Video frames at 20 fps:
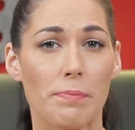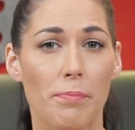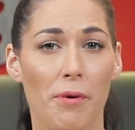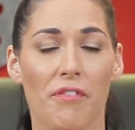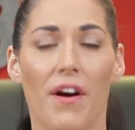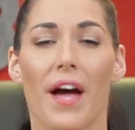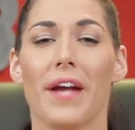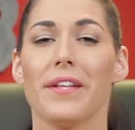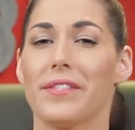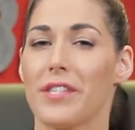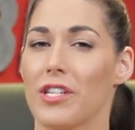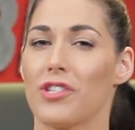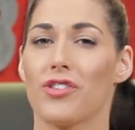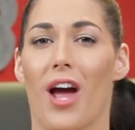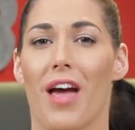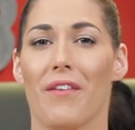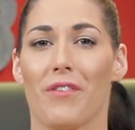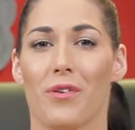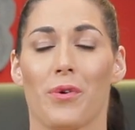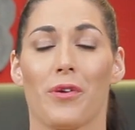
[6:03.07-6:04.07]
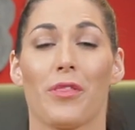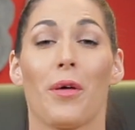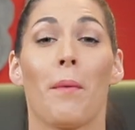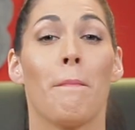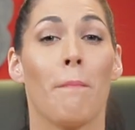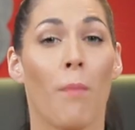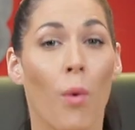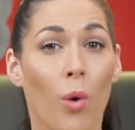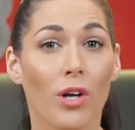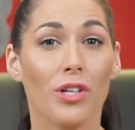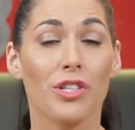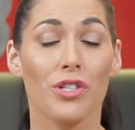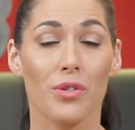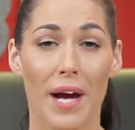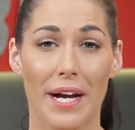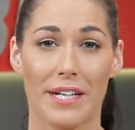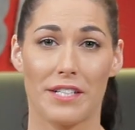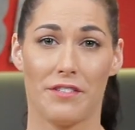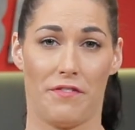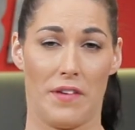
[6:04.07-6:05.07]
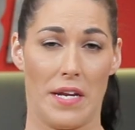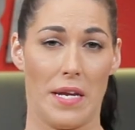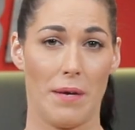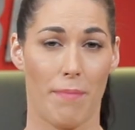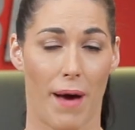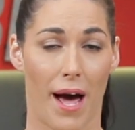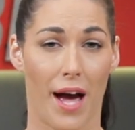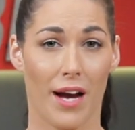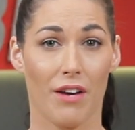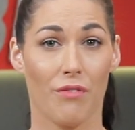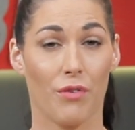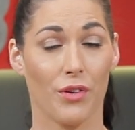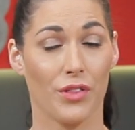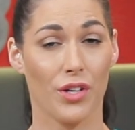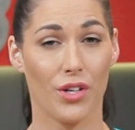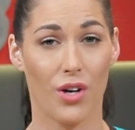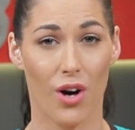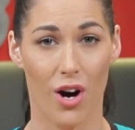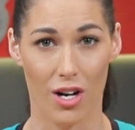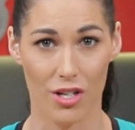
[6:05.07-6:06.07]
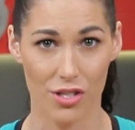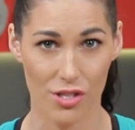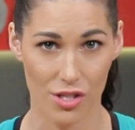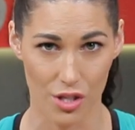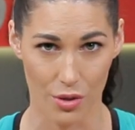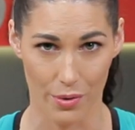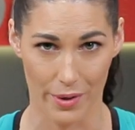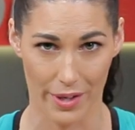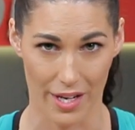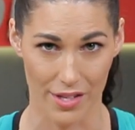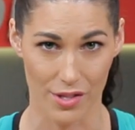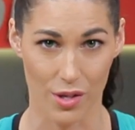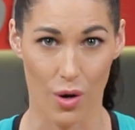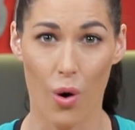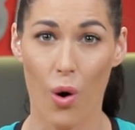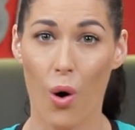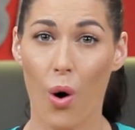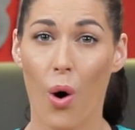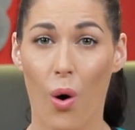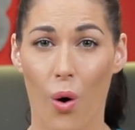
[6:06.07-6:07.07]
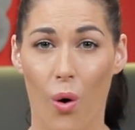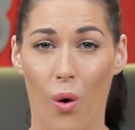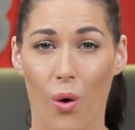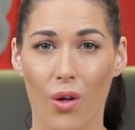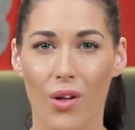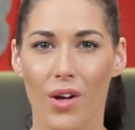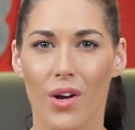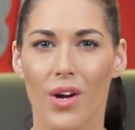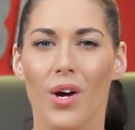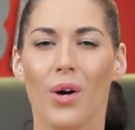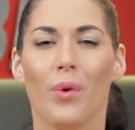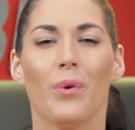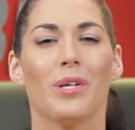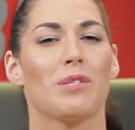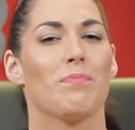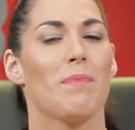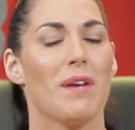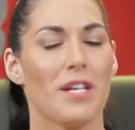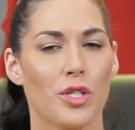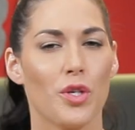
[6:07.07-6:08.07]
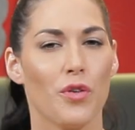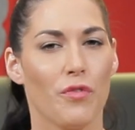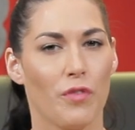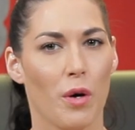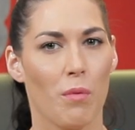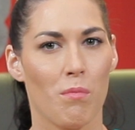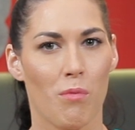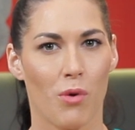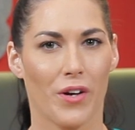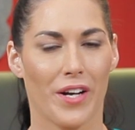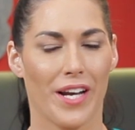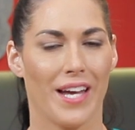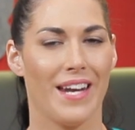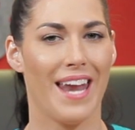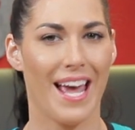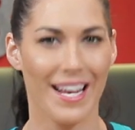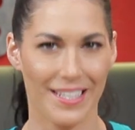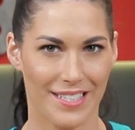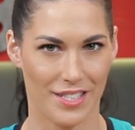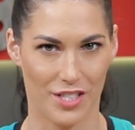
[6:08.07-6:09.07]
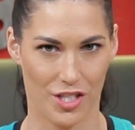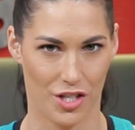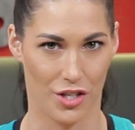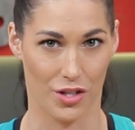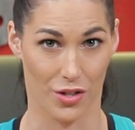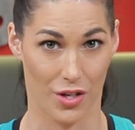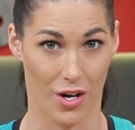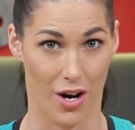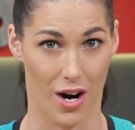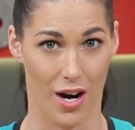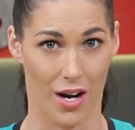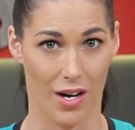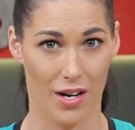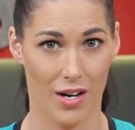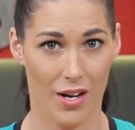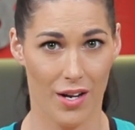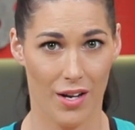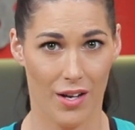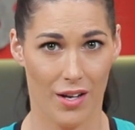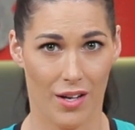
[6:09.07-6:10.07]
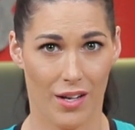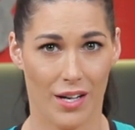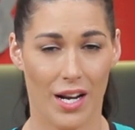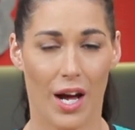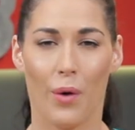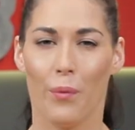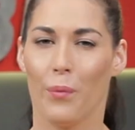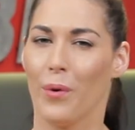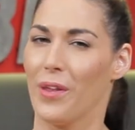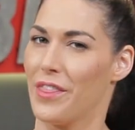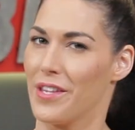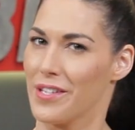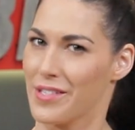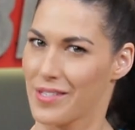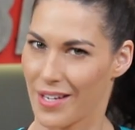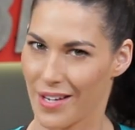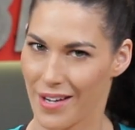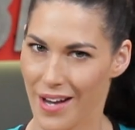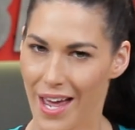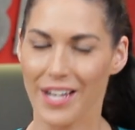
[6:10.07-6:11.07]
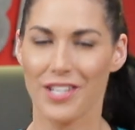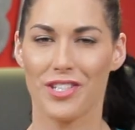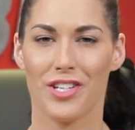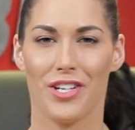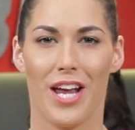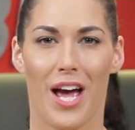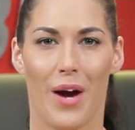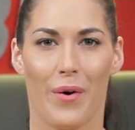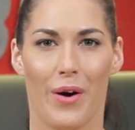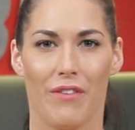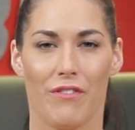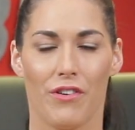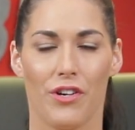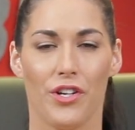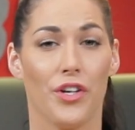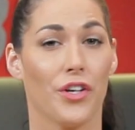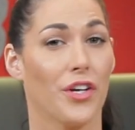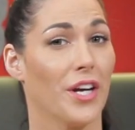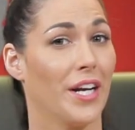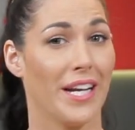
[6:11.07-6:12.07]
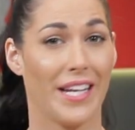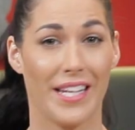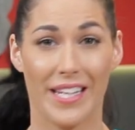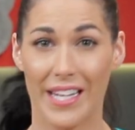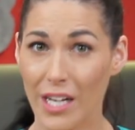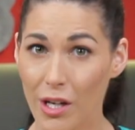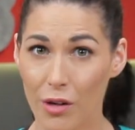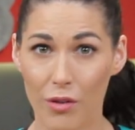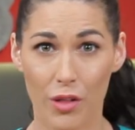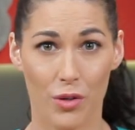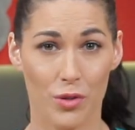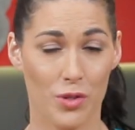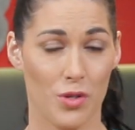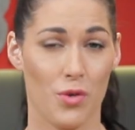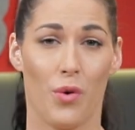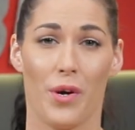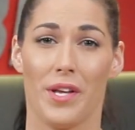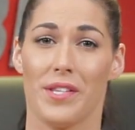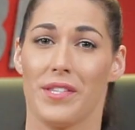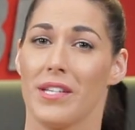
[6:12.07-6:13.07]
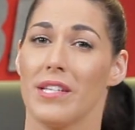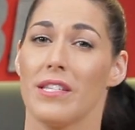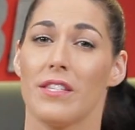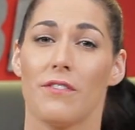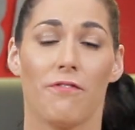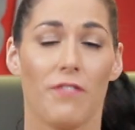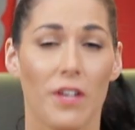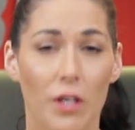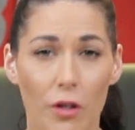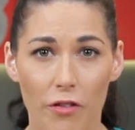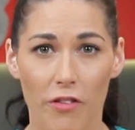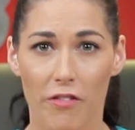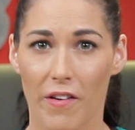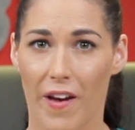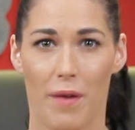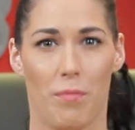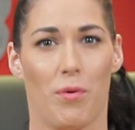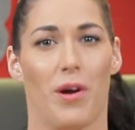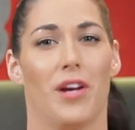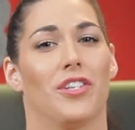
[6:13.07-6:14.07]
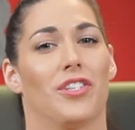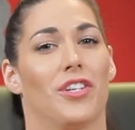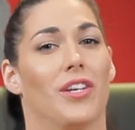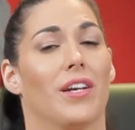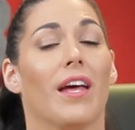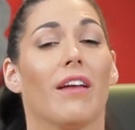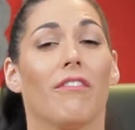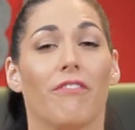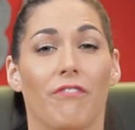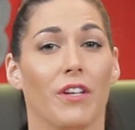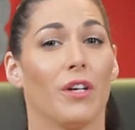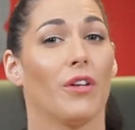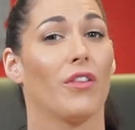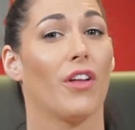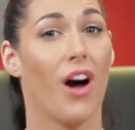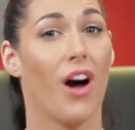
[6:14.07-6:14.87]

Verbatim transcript: provides the driver with a more direct feedback of what the car's doing as a whole, which makes you feel more connected to your car. Now, with this connection, however, you're going to hear those noises, feel the vibration, and feel the